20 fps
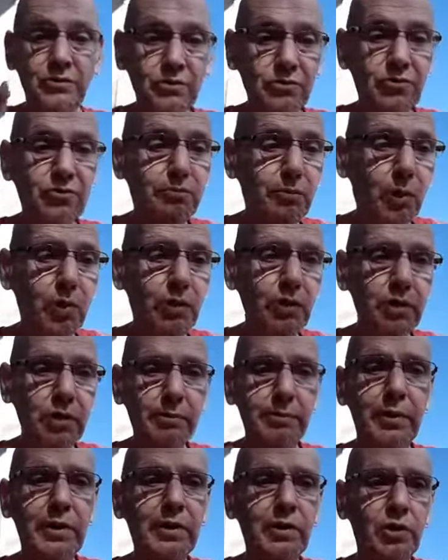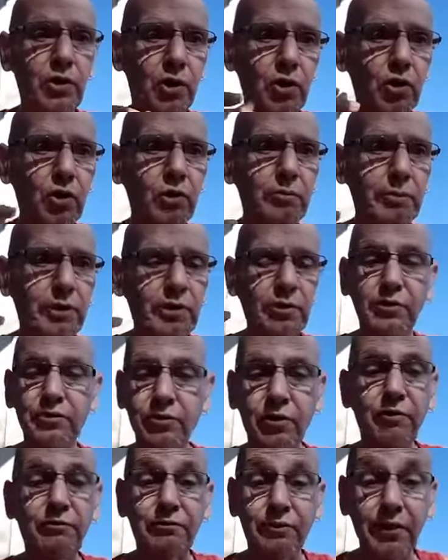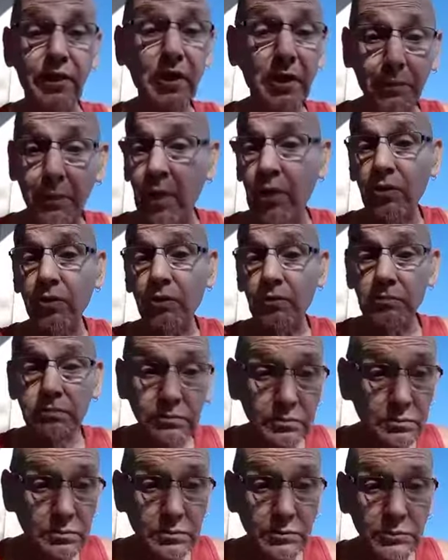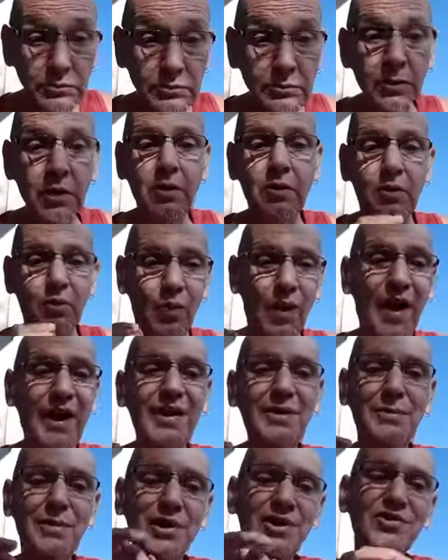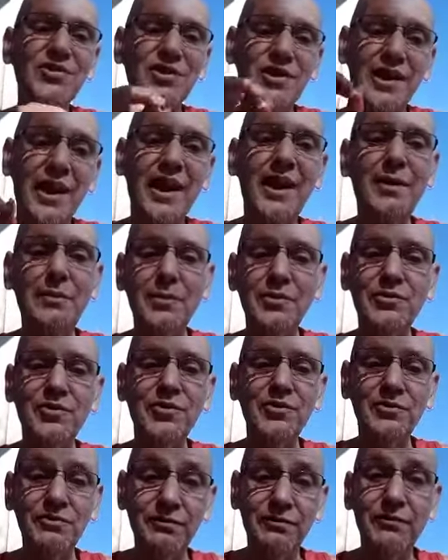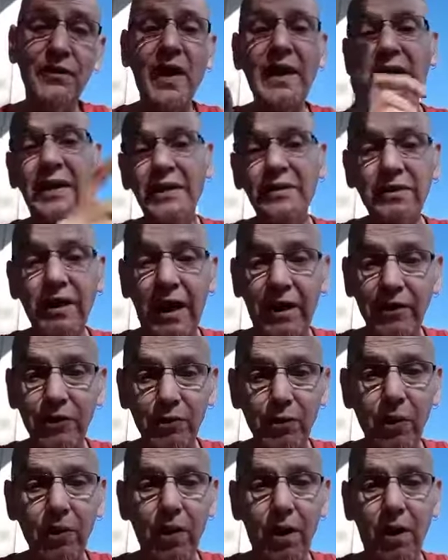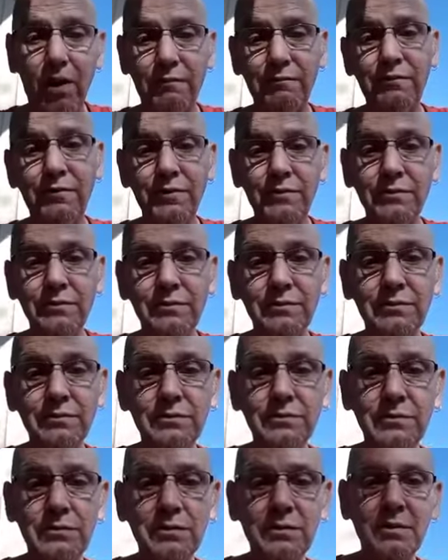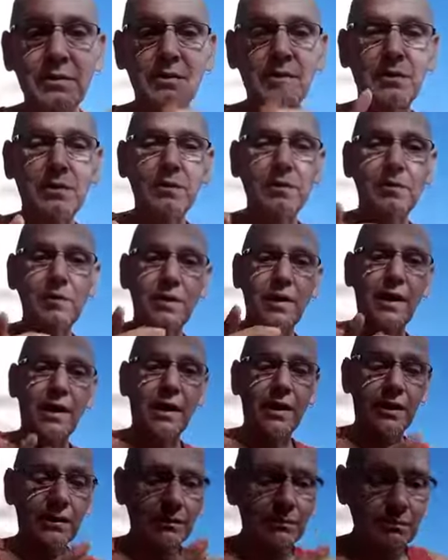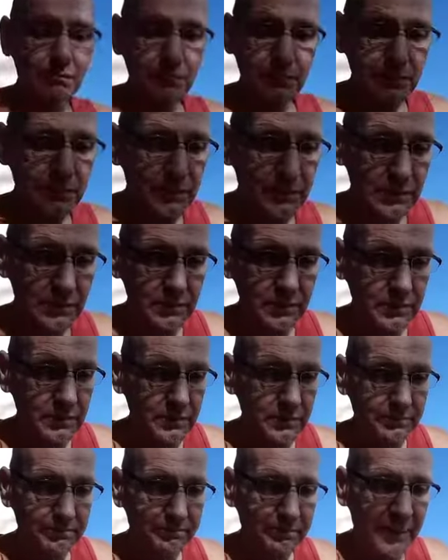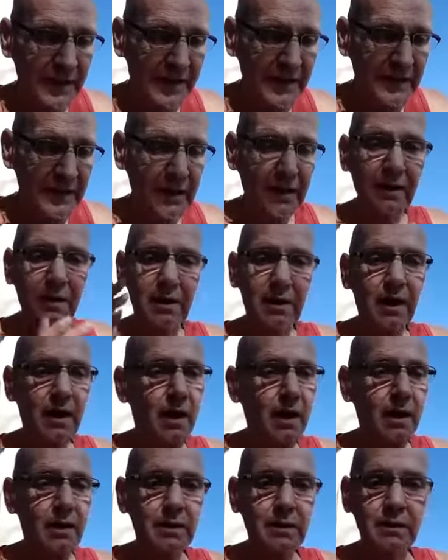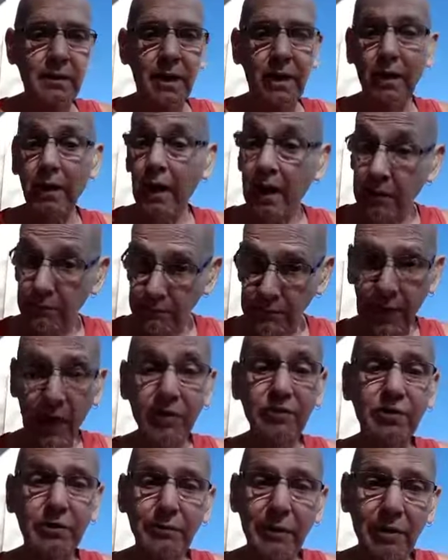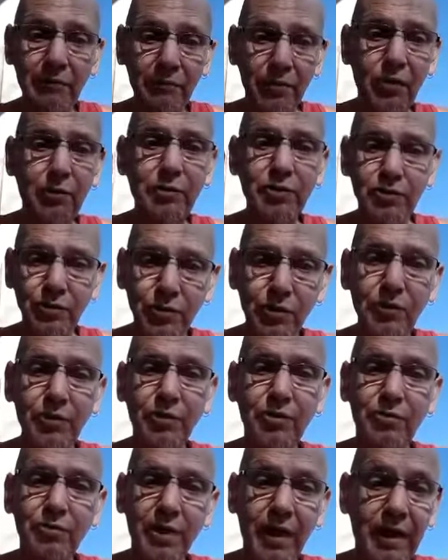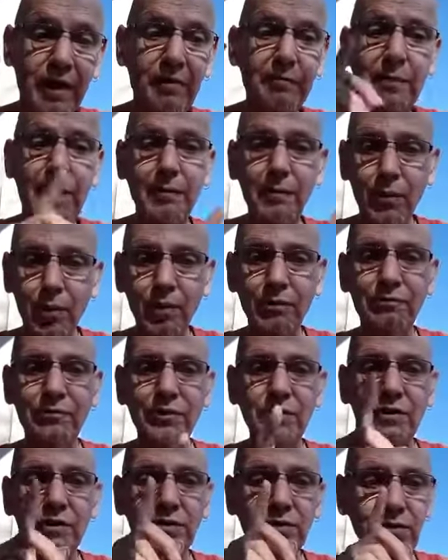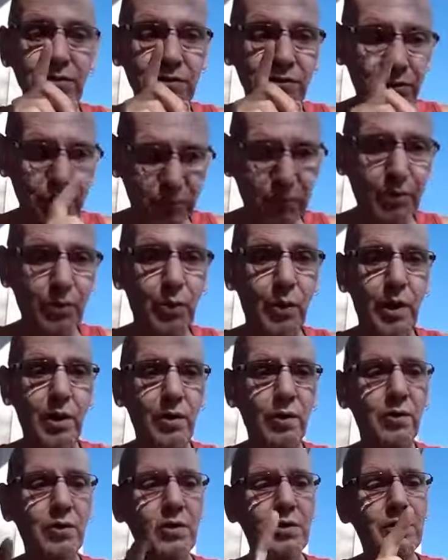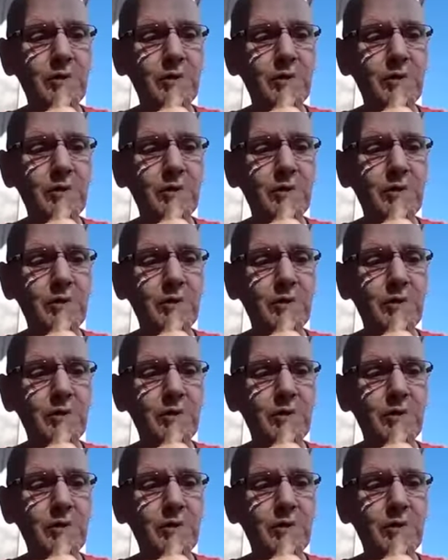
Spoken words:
Smoke a little bit of herb and you start feeling better. Why? Because the cannabis is fighting that drug off. And me, yes, I'm on pharmaceuticals. I have my morphine, Seroquel,